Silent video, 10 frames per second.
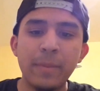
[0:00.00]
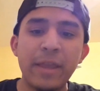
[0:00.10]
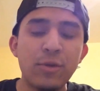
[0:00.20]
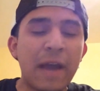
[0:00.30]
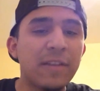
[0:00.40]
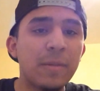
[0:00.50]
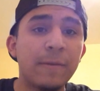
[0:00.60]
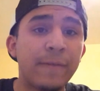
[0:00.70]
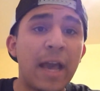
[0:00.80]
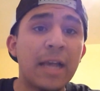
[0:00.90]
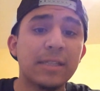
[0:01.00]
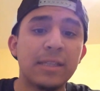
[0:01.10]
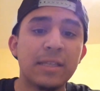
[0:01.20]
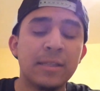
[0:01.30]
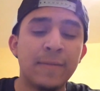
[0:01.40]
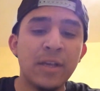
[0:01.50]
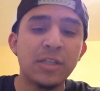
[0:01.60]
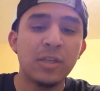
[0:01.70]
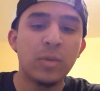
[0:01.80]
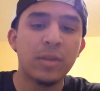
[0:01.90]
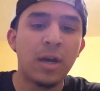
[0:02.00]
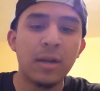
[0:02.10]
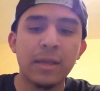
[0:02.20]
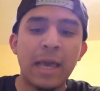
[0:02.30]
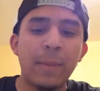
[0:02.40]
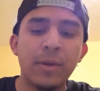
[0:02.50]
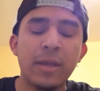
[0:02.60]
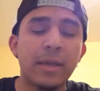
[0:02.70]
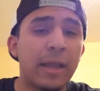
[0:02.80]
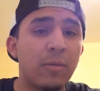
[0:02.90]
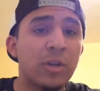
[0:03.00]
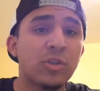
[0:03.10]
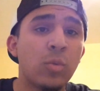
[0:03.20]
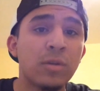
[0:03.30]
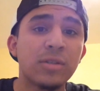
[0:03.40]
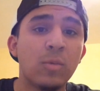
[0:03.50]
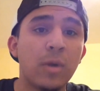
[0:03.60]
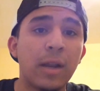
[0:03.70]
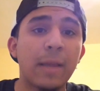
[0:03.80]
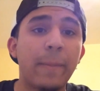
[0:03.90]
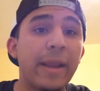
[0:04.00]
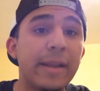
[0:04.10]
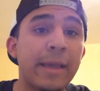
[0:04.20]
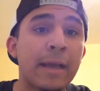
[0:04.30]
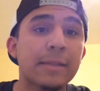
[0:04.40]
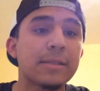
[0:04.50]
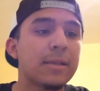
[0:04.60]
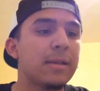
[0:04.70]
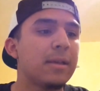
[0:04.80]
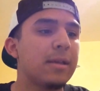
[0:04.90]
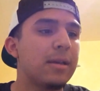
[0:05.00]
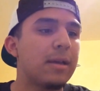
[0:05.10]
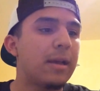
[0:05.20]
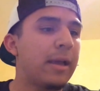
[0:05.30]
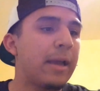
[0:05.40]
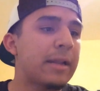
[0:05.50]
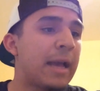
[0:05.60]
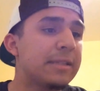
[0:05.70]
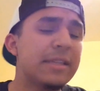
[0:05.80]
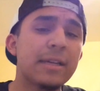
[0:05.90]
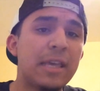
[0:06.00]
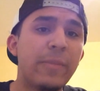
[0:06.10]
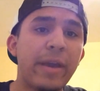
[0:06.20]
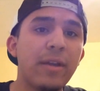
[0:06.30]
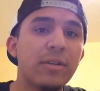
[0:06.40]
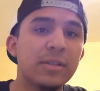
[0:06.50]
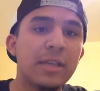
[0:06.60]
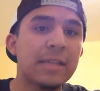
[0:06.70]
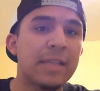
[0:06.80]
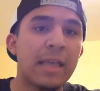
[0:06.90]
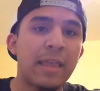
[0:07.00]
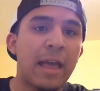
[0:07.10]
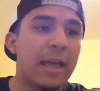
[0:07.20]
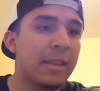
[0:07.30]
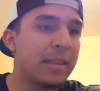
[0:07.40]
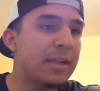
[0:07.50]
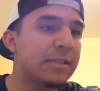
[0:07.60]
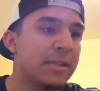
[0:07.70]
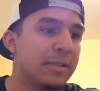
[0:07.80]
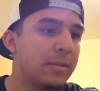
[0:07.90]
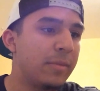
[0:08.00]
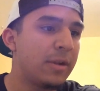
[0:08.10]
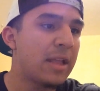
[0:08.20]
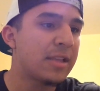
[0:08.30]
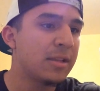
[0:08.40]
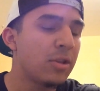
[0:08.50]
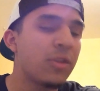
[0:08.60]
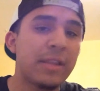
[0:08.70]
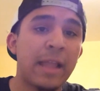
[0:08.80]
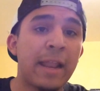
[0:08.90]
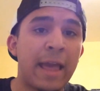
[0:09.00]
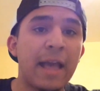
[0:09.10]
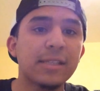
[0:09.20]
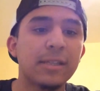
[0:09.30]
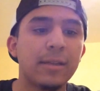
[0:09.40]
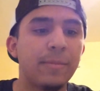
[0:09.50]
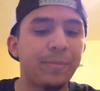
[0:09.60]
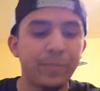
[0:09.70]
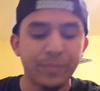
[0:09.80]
And you have to be fast in this division with Colin Kaepernick and Russell Wilson running like maniacs. And I see Akeem Ayers. He has that athleticism. That's another thing that he has to him.